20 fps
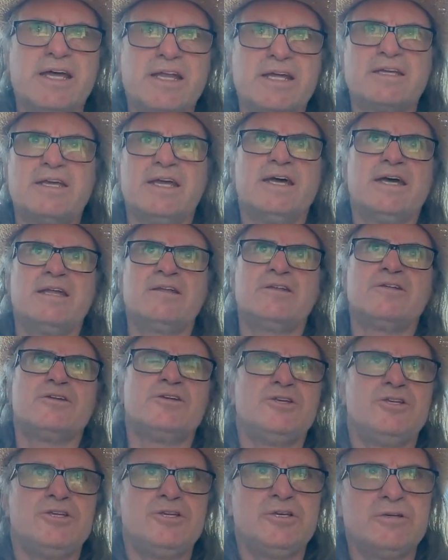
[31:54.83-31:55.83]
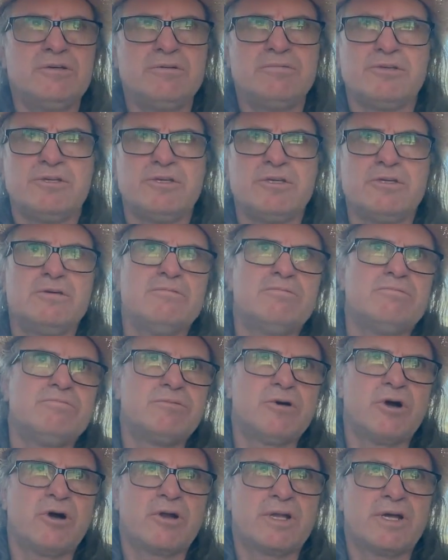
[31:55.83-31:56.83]
again, you
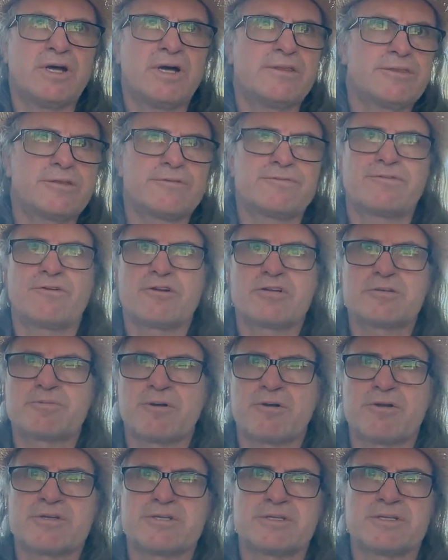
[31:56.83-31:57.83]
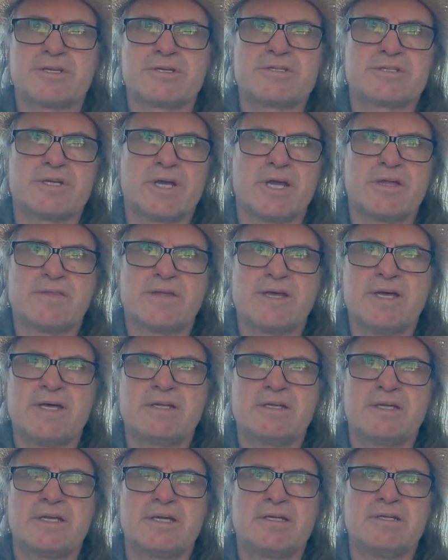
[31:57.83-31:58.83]
are not the first person to say
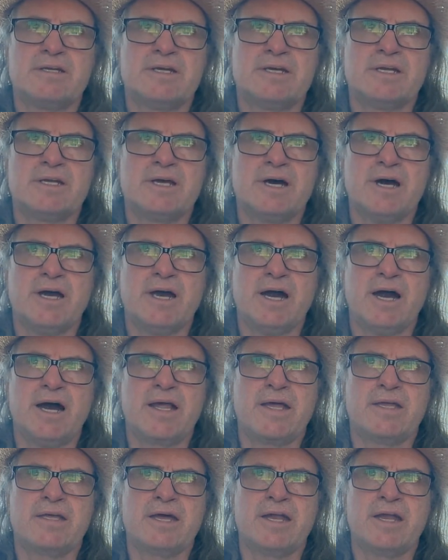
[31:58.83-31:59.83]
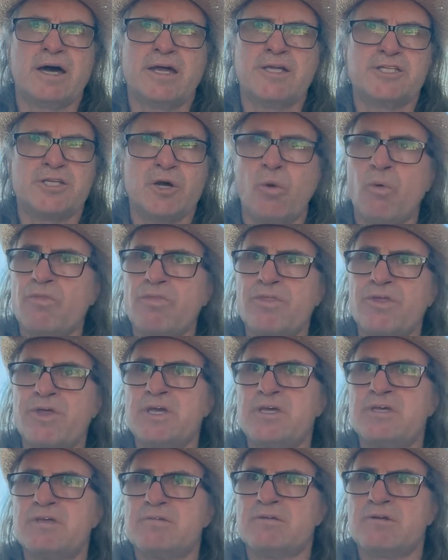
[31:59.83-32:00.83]
that, and I don't
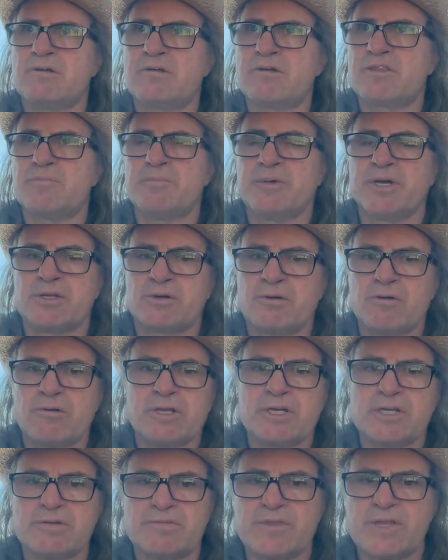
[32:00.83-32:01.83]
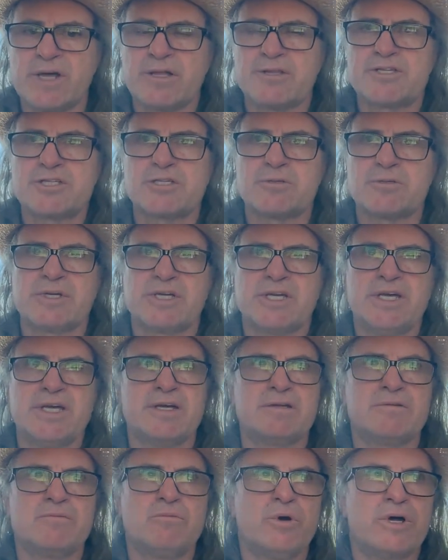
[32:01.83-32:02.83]
think you're in the minority of that. So
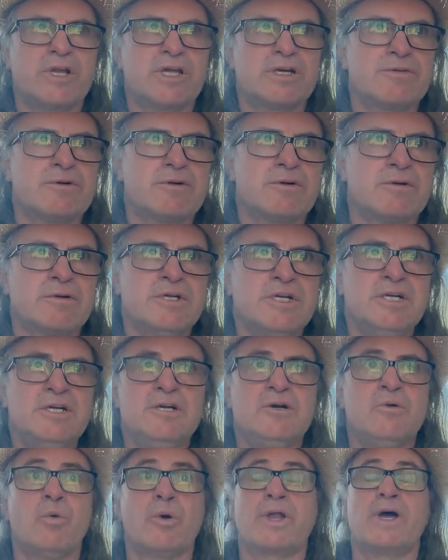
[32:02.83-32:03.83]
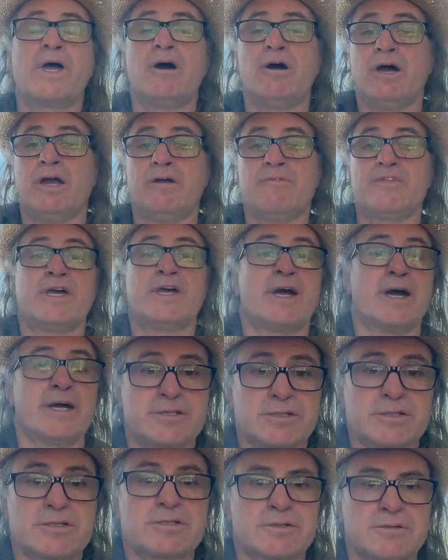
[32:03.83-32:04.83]
again, everything I
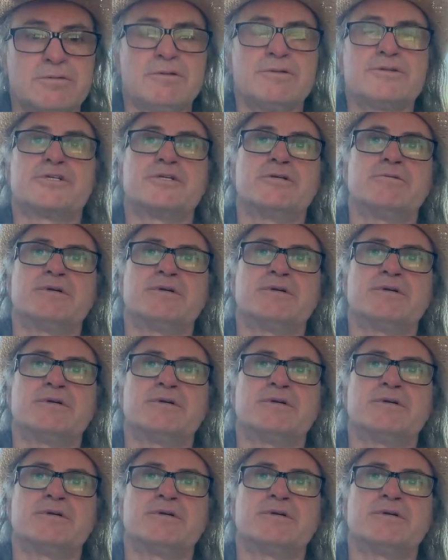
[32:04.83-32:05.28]
just told you,